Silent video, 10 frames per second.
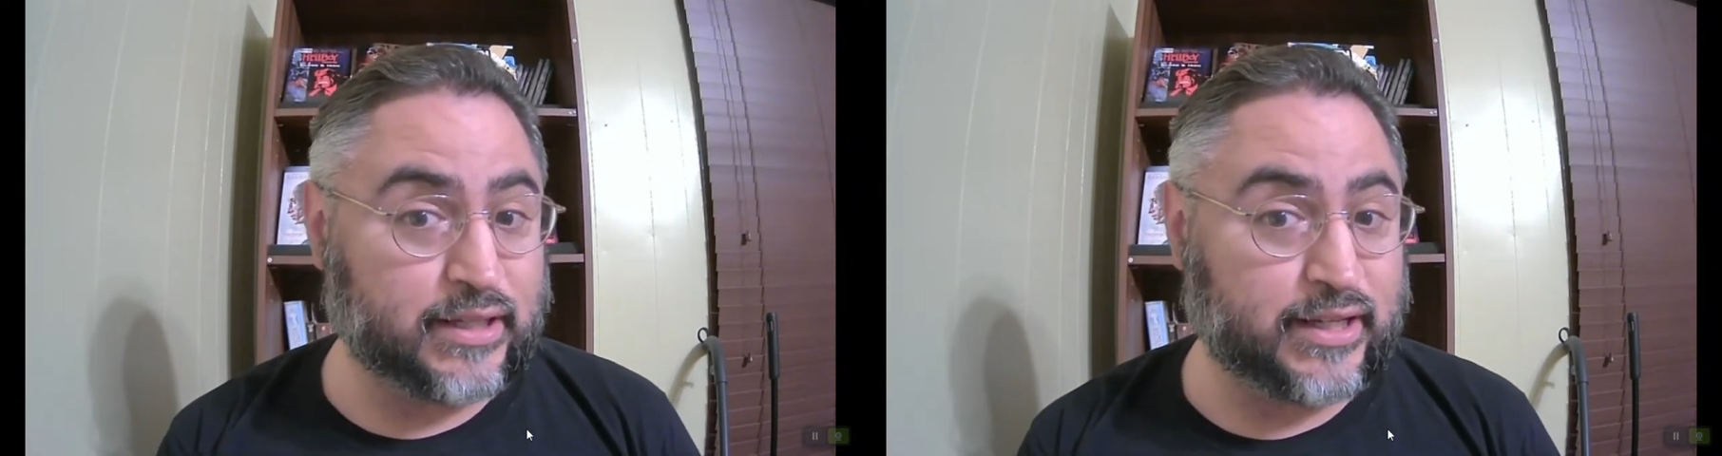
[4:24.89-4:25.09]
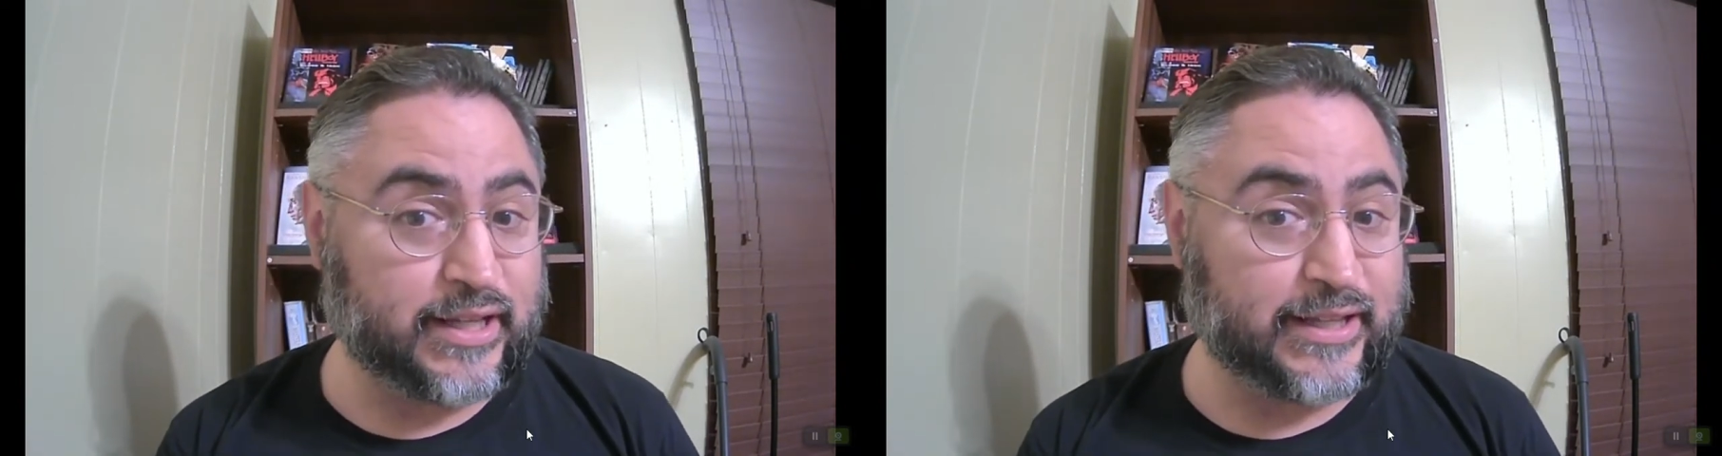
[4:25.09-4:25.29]

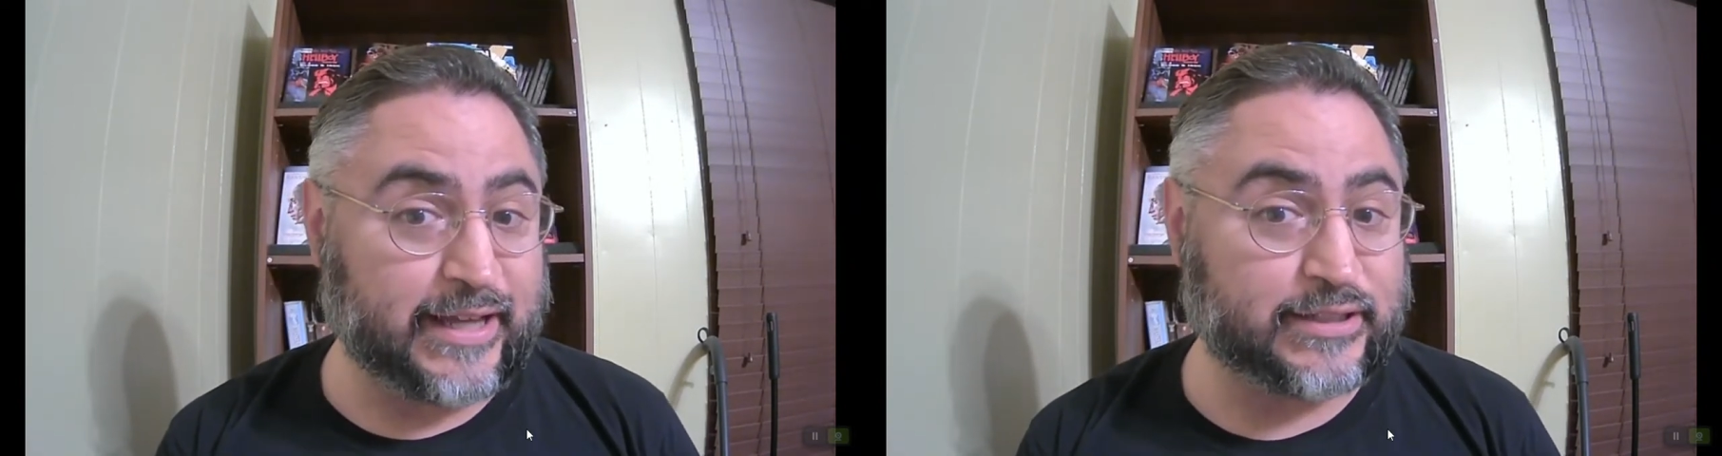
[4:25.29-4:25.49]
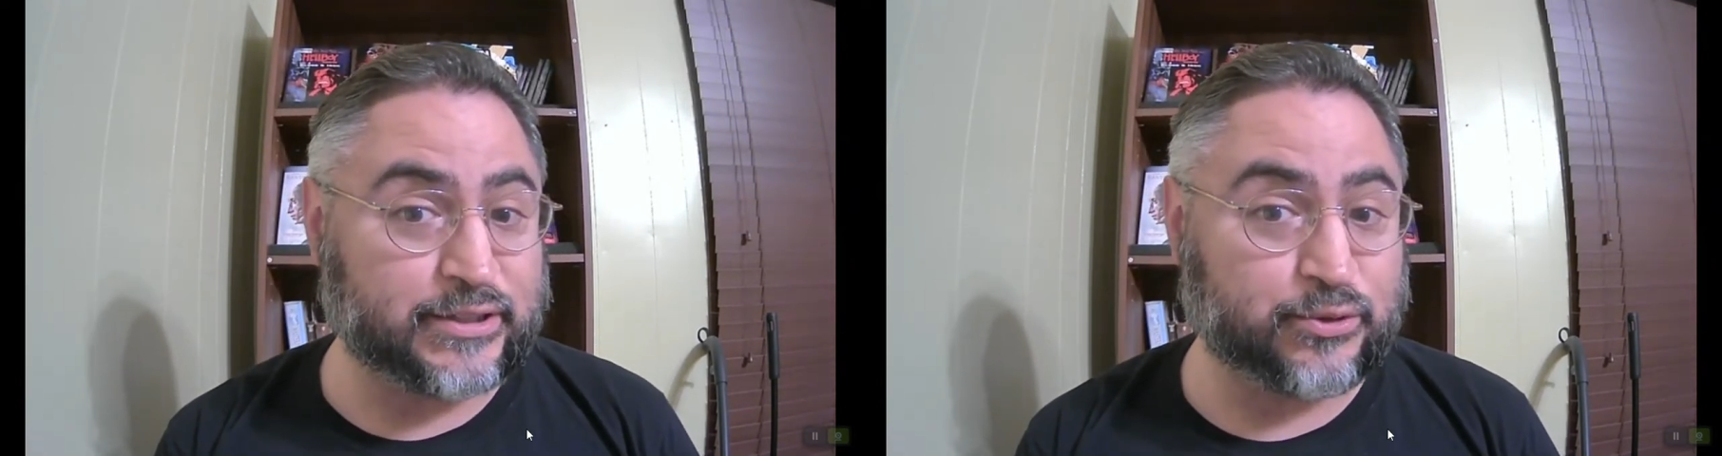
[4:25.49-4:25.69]

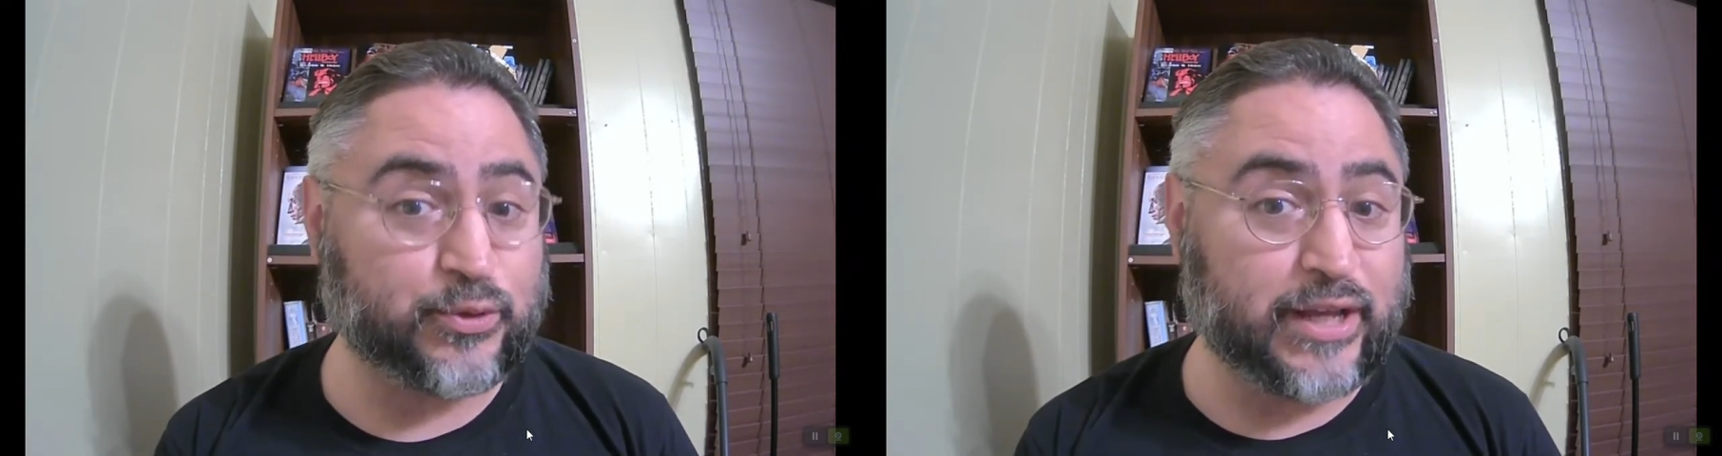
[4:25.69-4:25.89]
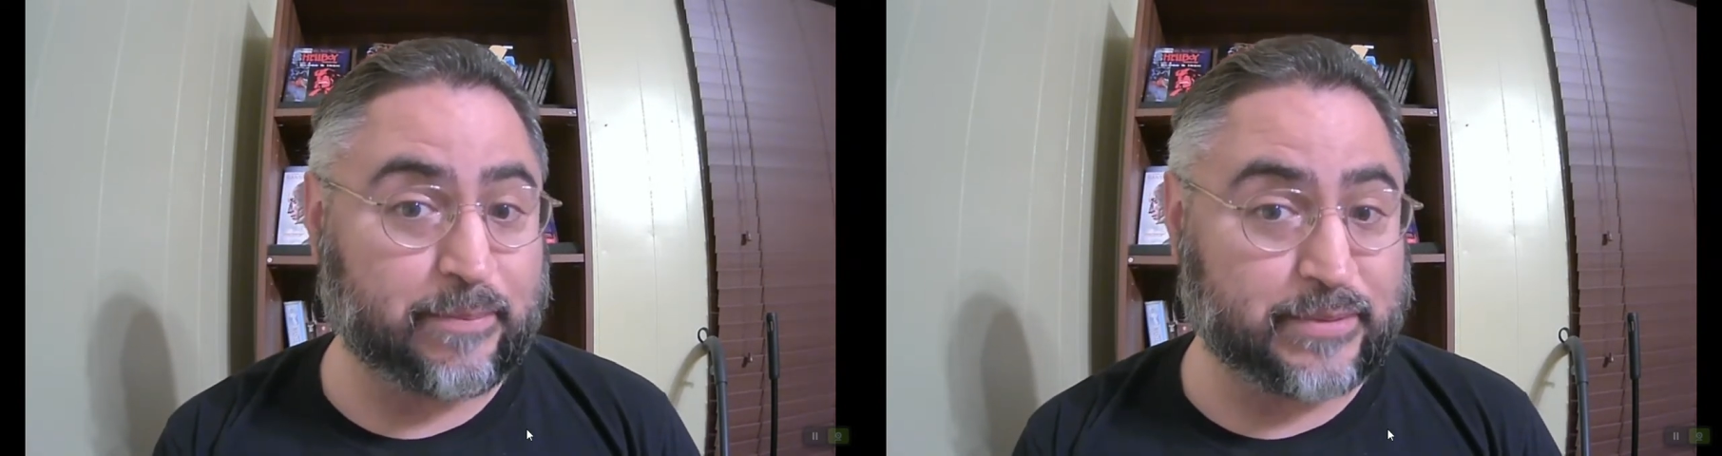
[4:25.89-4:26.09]
last
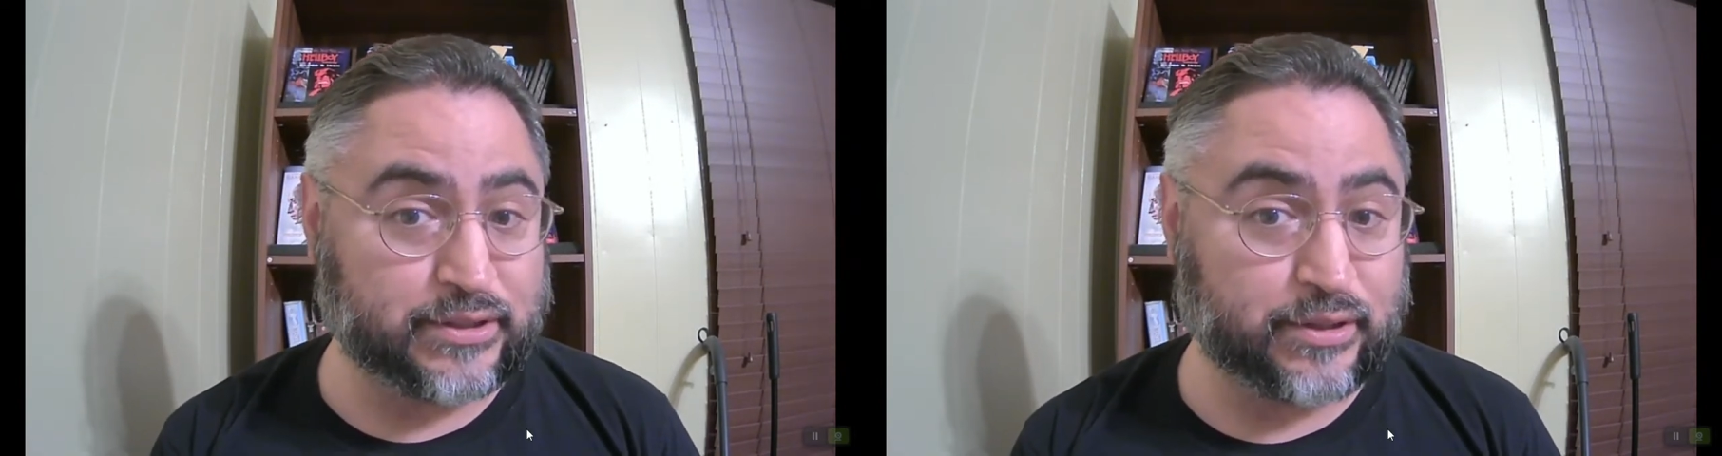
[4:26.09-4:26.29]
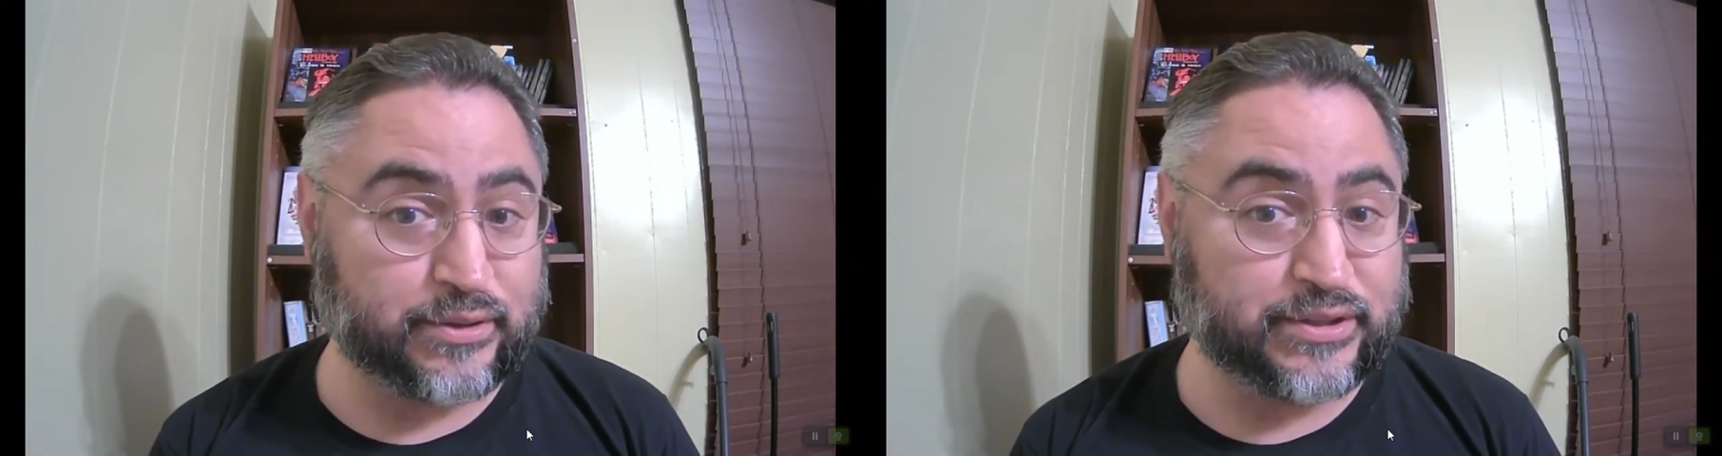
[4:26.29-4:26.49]
three
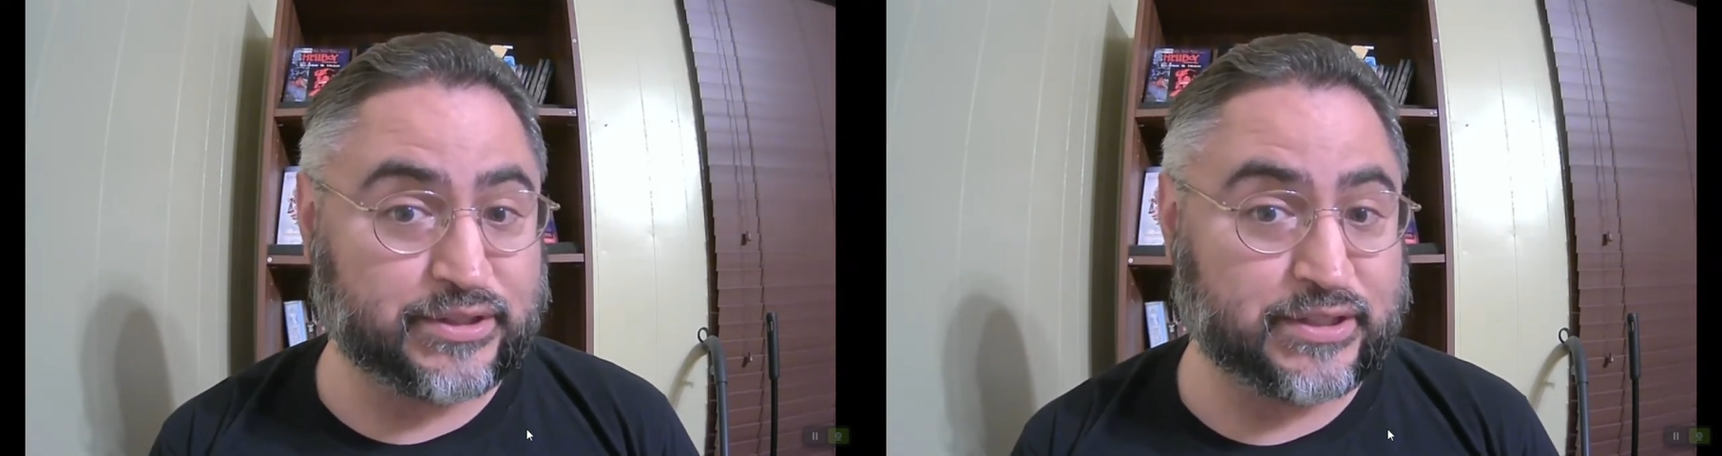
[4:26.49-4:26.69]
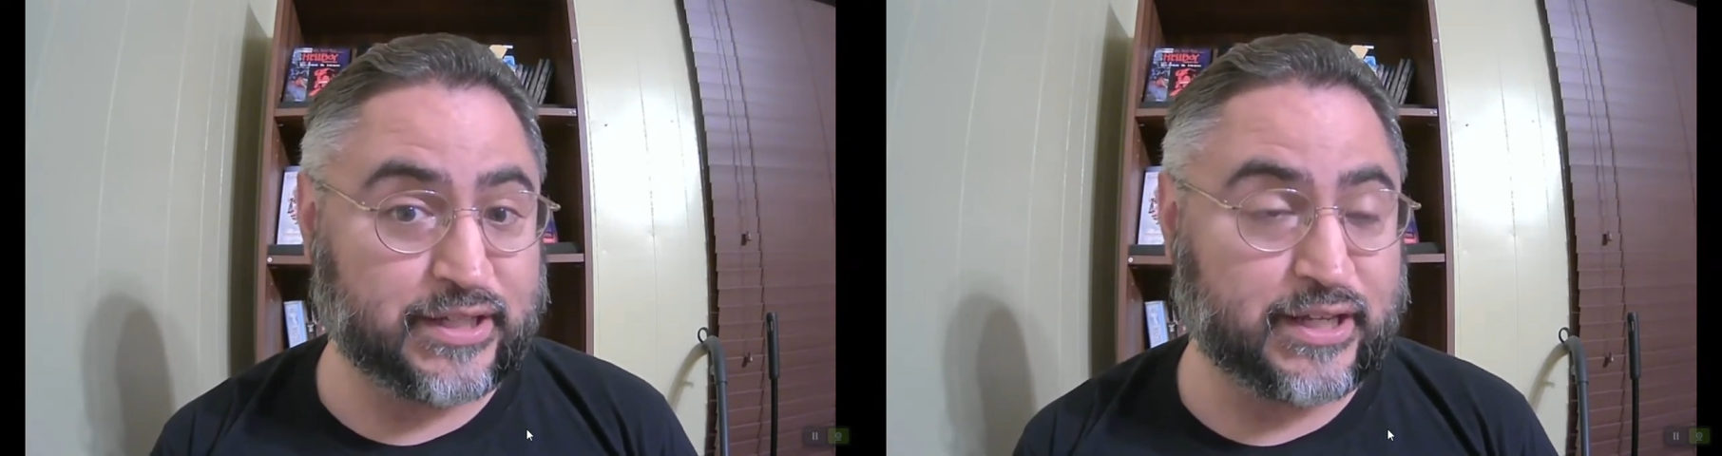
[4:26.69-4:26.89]
episodes,